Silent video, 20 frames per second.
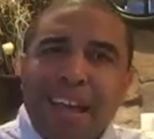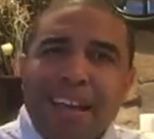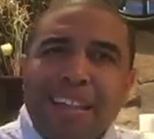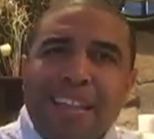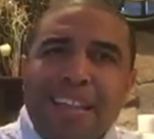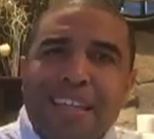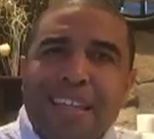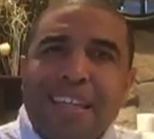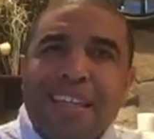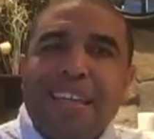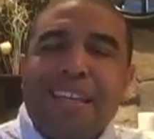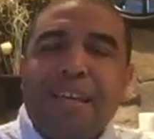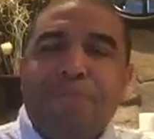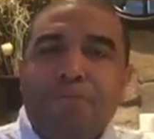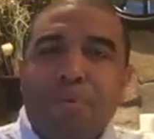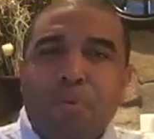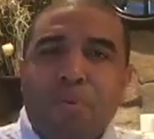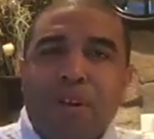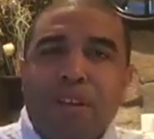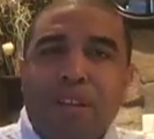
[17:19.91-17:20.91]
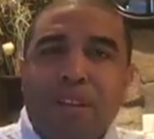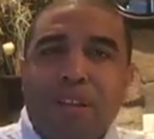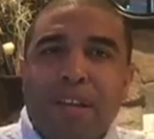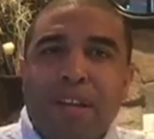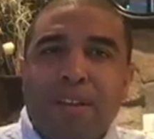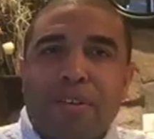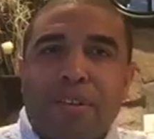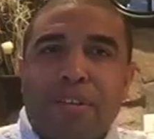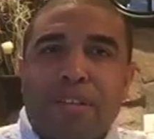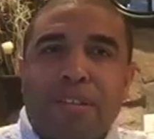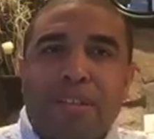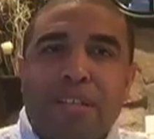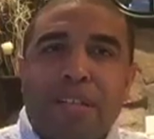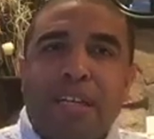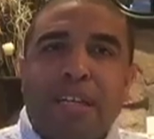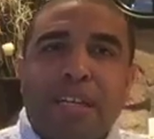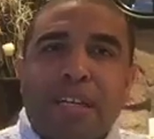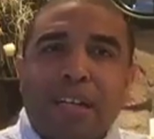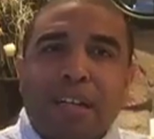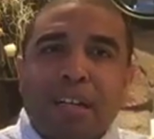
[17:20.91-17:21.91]
And the key point there is
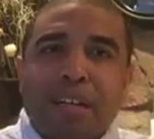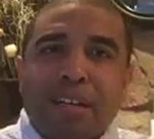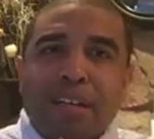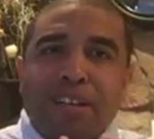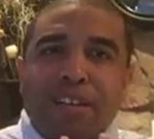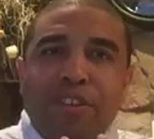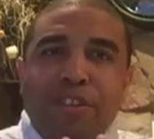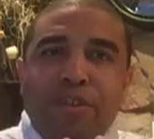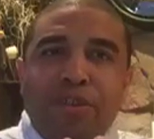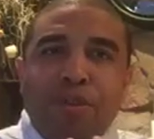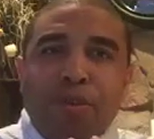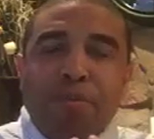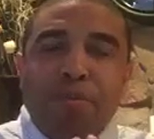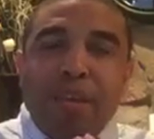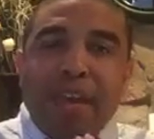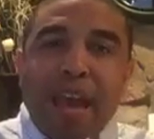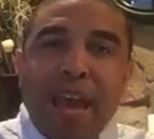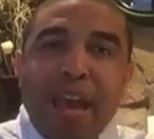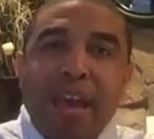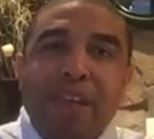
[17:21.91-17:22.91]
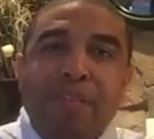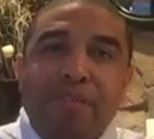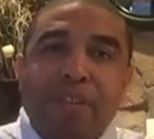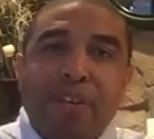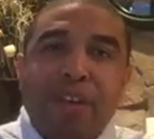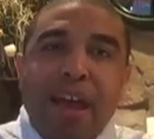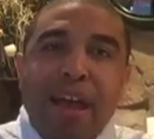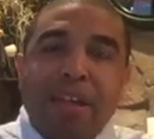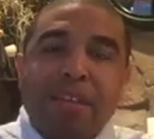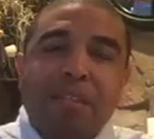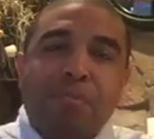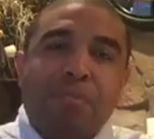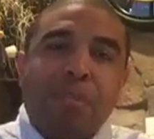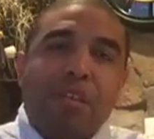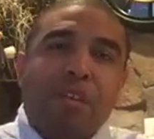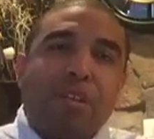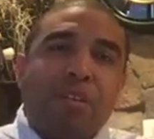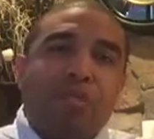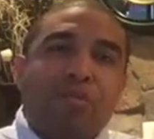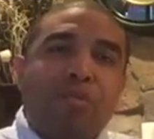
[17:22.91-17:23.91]
your behavior has to be
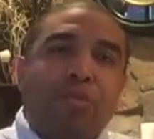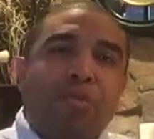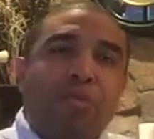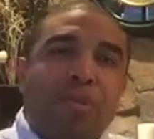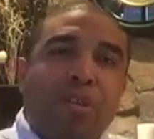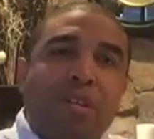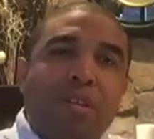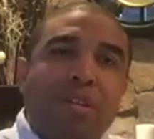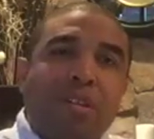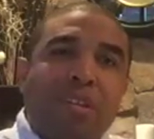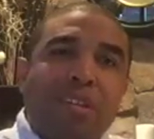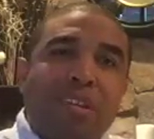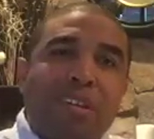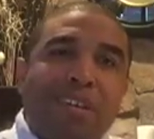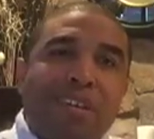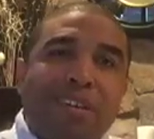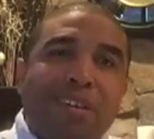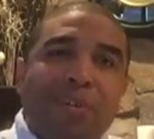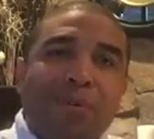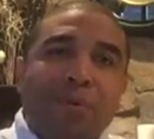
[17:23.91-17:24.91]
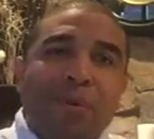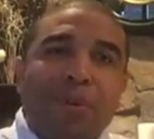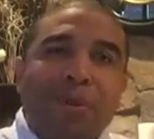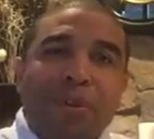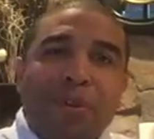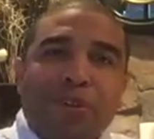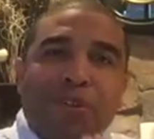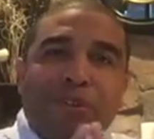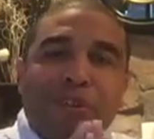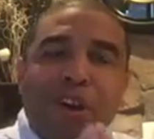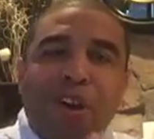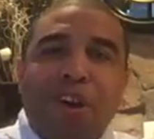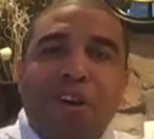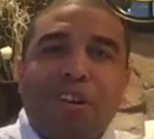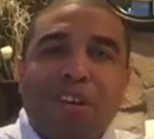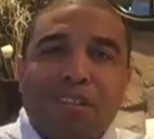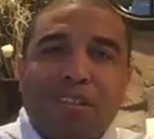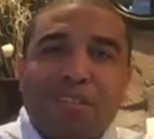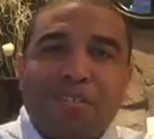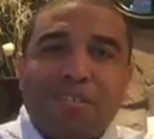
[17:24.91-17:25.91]
congruent with your
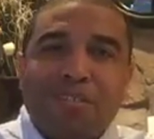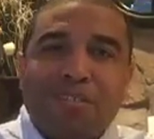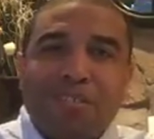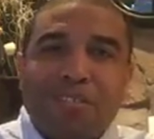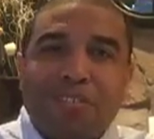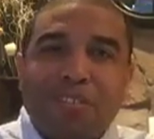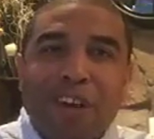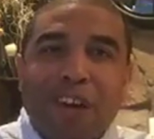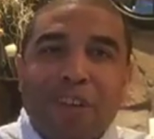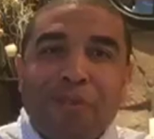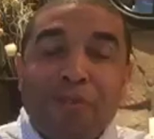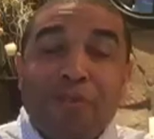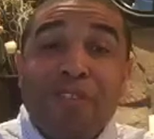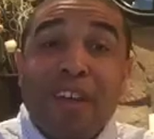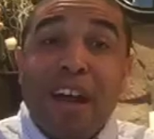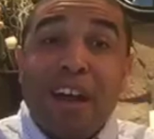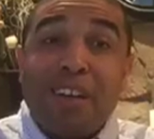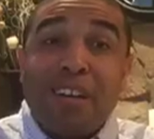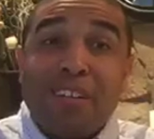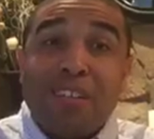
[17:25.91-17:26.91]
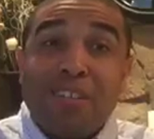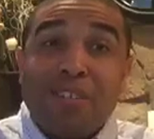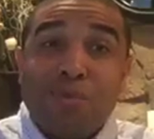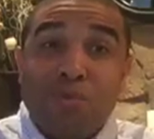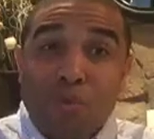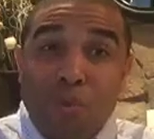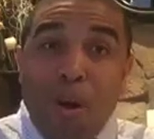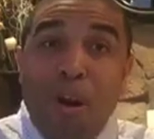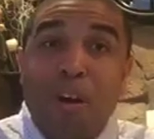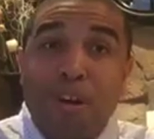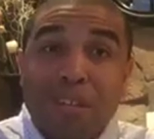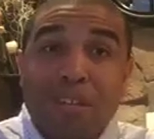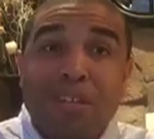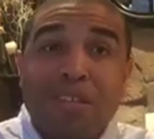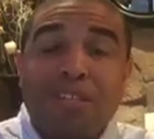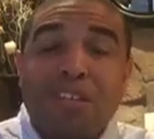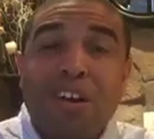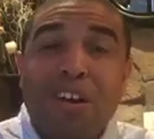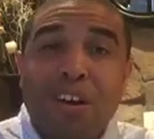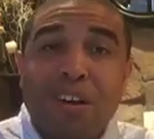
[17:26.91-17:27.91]
talk, right? We've got to walk the
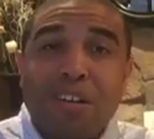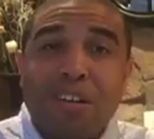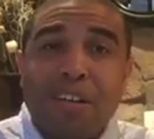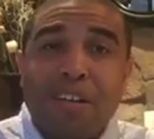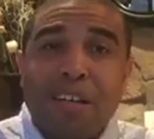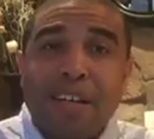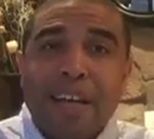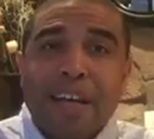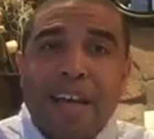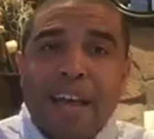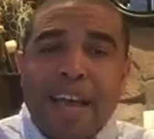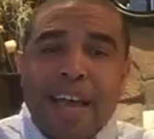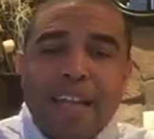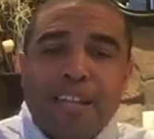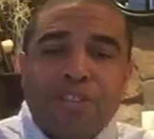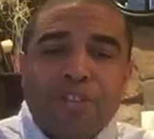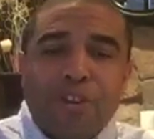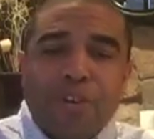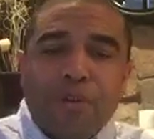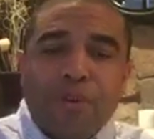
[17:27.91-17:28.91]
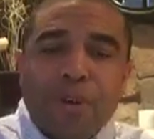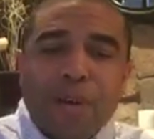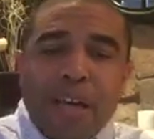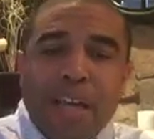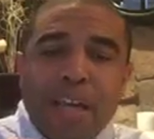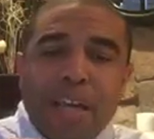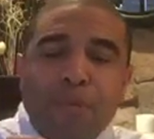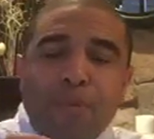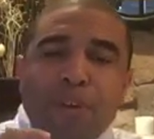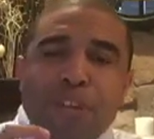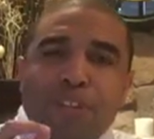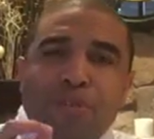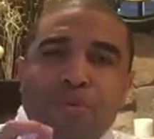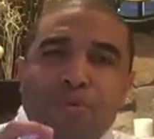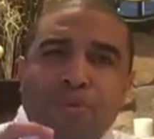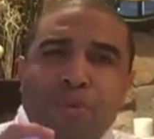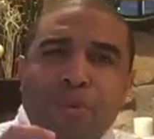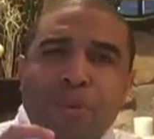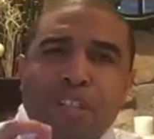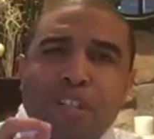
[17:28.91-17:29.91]
talk. And so when
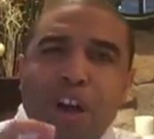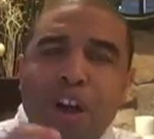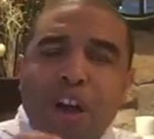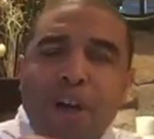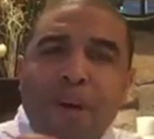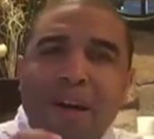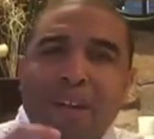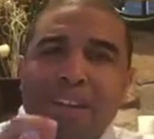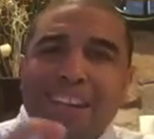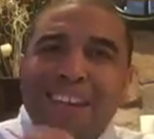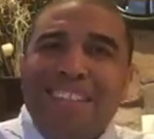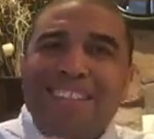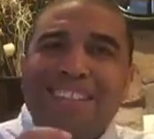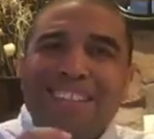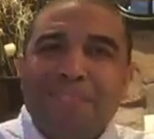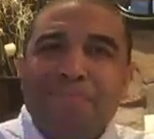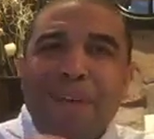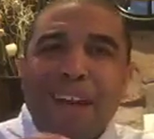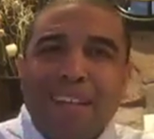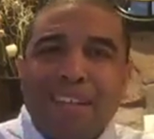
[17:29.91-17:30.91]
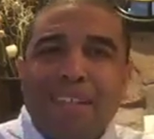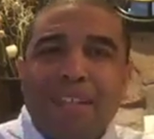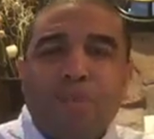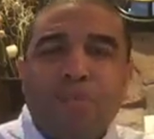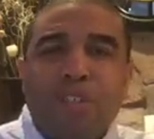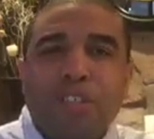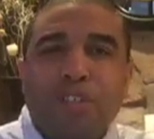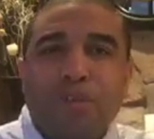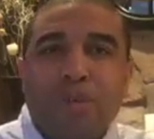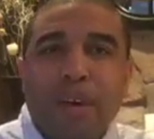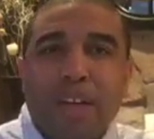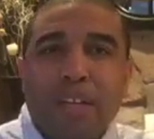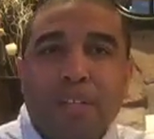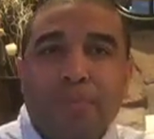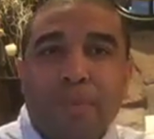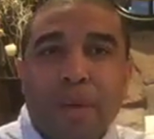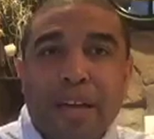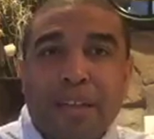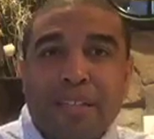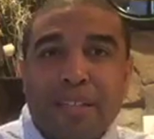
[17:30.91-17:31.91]
we talk about inspecting what you
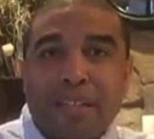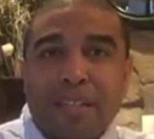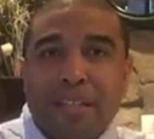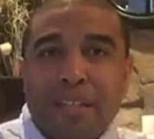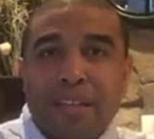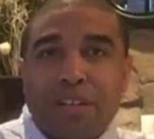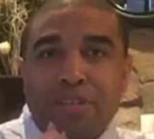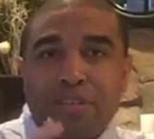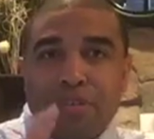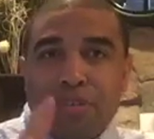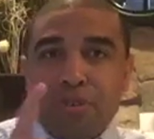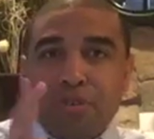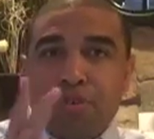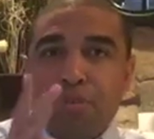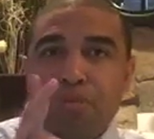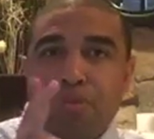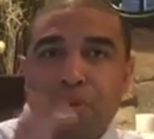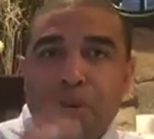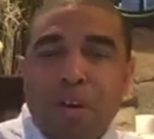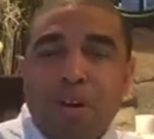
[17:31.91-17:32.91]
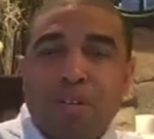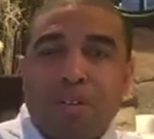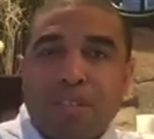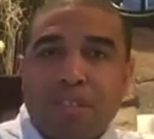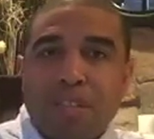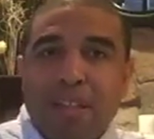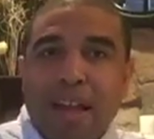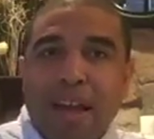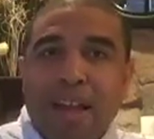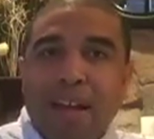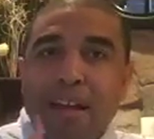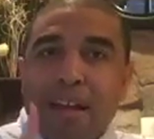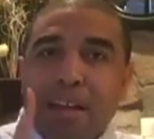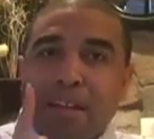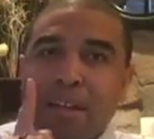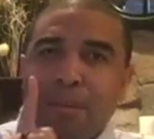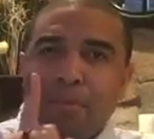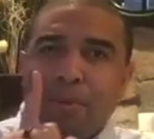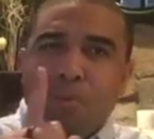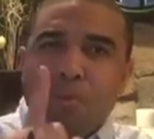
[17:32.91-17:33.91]
expect, there's 2 prongs to that.
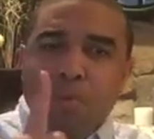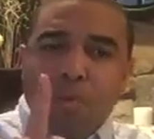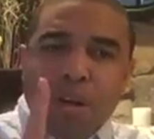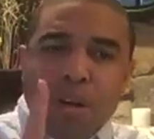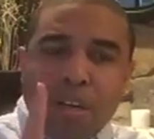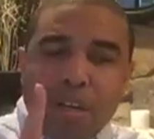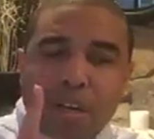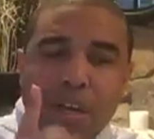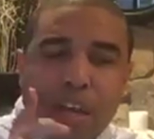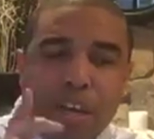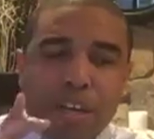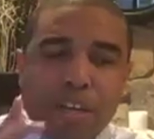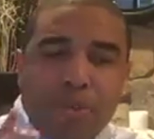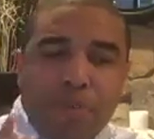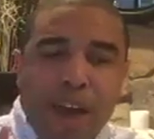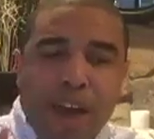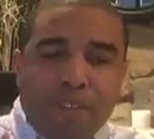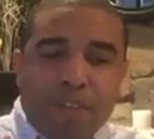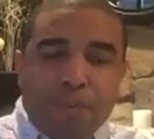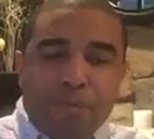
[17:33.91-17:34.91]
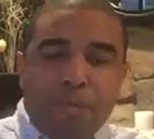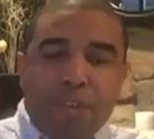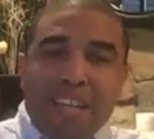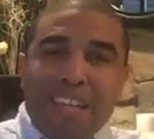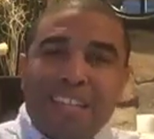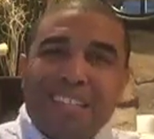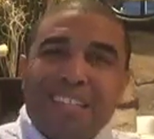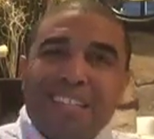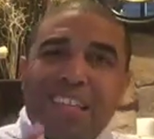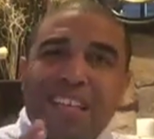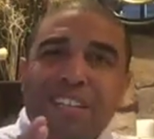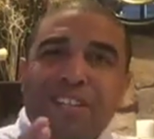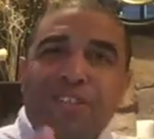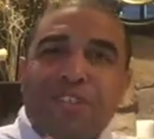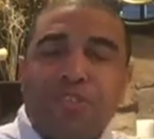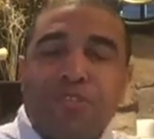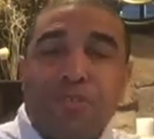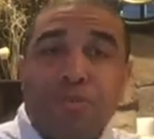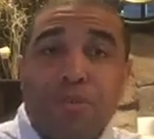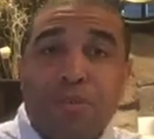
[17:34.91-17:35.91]
Number 1, you have to be
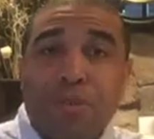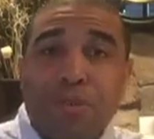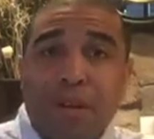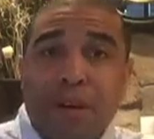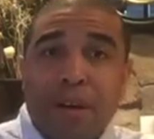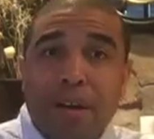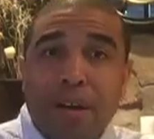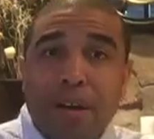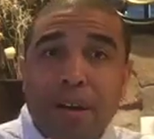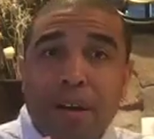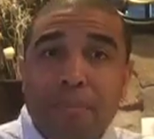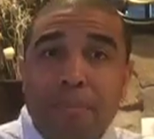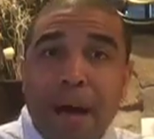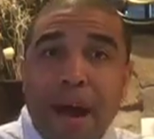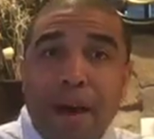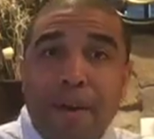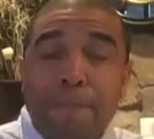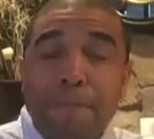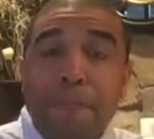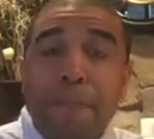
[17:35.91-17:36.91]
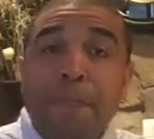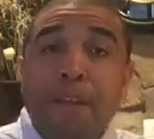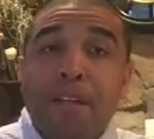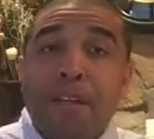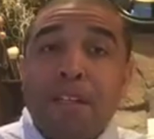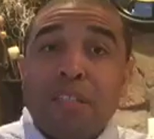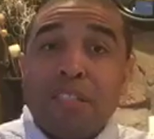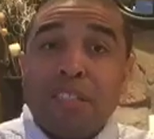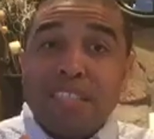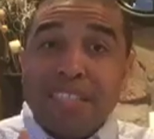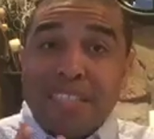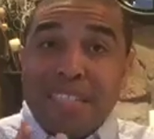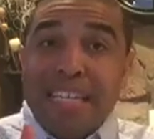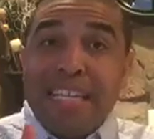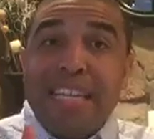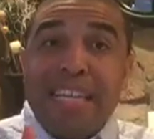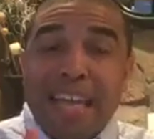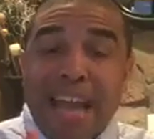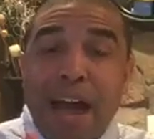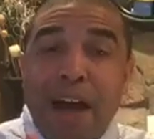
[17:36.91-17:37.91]
intentional about
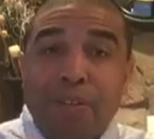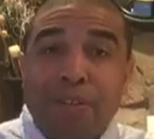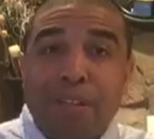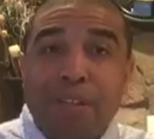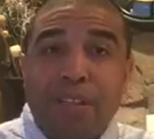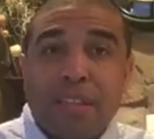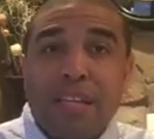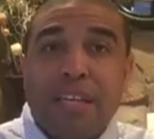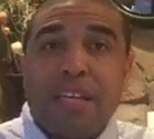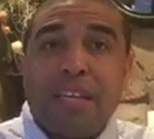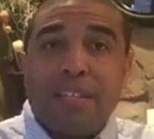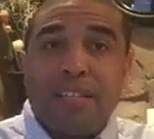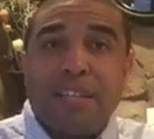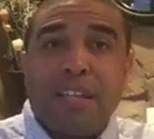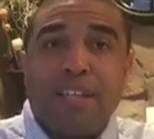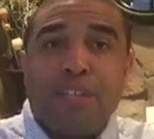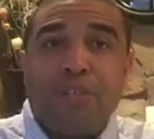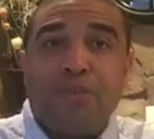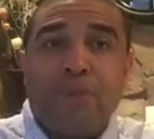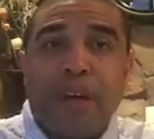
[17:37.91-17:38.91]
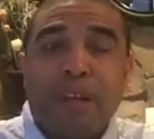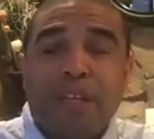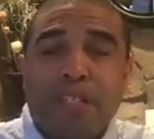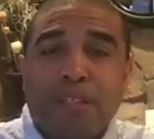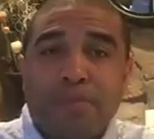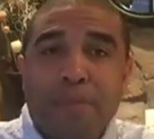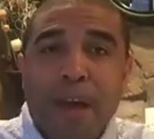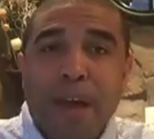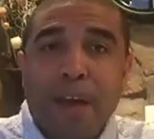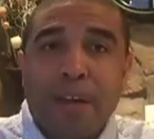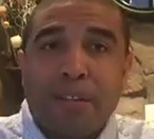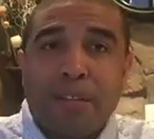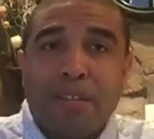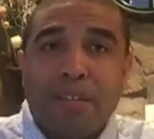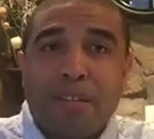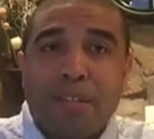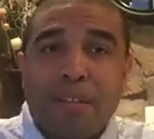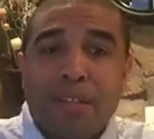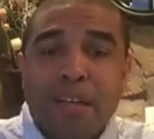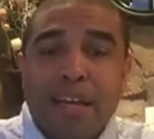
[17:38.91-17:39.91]
seeking out the things that you expect.
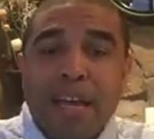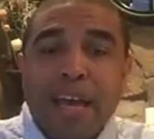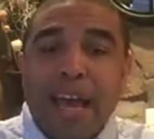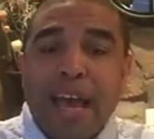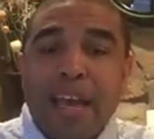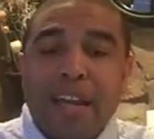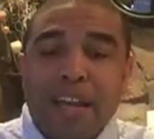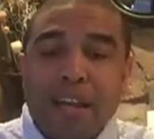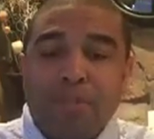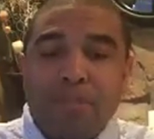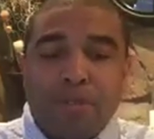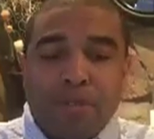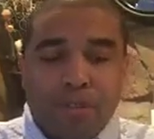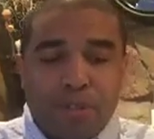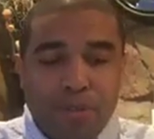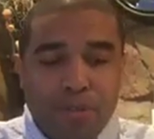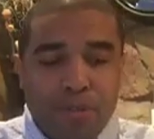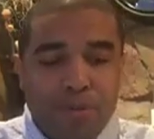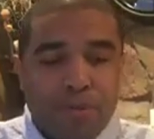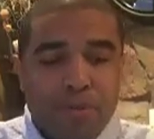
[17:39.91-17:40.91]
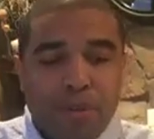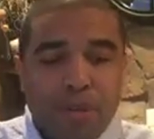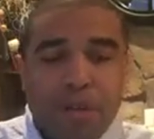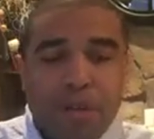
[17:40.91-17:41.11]
And number 2,